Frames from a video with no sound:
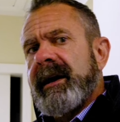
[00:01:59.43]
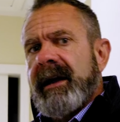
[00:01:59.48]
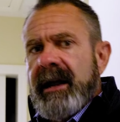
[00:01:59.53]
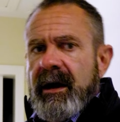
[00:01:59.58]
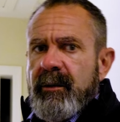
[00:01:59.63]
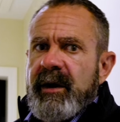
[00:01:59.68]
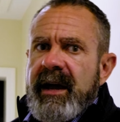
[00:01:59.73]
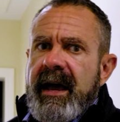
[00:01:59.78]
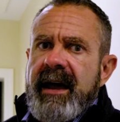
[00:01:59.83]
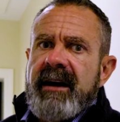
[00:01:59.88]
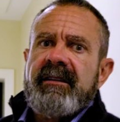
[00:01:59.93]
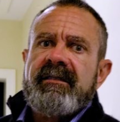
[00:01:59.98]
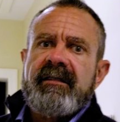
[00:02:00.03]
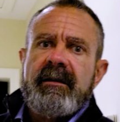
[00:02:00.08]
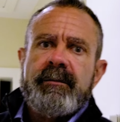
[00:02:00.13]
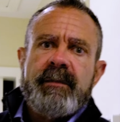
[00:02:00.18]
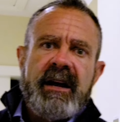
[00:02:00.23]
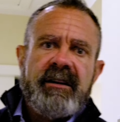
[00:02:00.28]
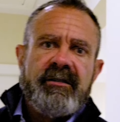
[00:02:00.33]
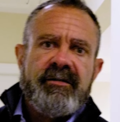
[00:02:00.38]
and we added
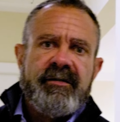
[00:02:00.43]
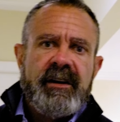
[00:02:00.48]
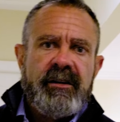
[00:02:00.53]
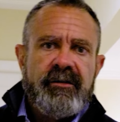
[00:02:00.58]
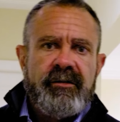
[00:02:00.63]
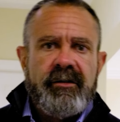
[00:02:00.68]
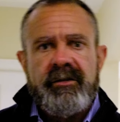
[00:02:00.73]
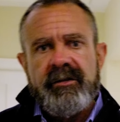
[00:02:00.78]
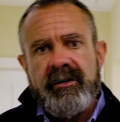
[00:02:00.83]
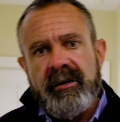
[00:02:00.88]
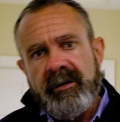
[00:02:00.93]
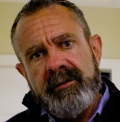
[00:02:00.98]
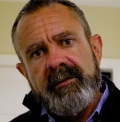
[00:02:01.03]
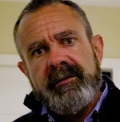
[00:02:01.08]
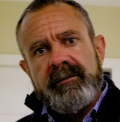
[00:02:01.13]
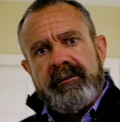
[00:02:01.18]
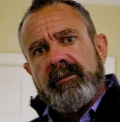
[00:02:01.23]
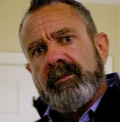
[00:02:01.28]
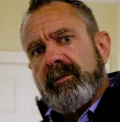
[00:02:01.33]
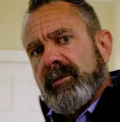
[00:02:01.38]
some nice features, so
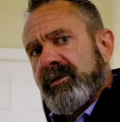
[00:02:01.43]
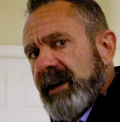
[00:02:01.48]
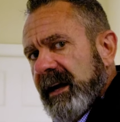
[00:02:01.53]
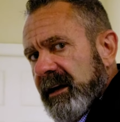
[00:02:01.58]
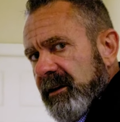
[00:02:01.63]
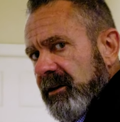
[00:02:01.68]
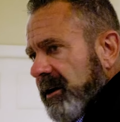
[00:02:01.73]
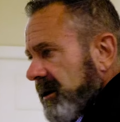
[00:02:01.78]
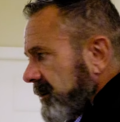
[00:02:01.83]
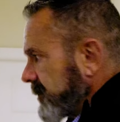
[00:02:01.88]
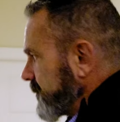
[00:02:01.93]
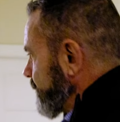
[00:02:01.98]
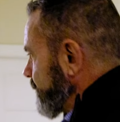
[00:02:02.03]
take a look.